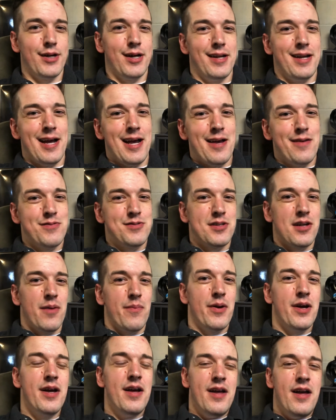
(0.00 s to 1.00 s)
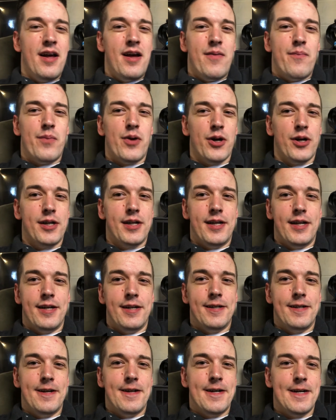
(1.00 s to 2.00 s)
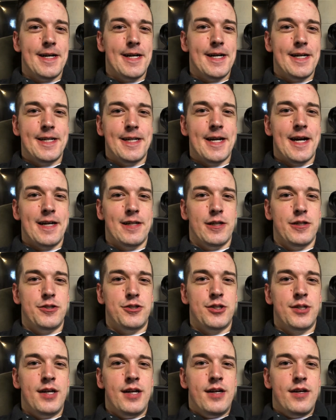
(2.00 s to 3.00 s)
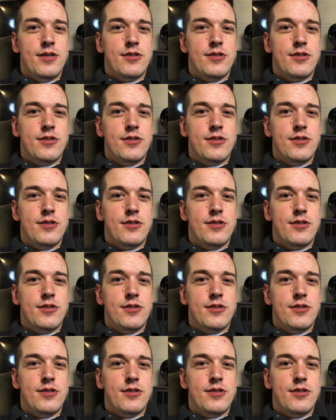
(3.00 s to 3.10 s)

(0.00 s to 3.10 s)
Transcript: but I have some marketing knowledge.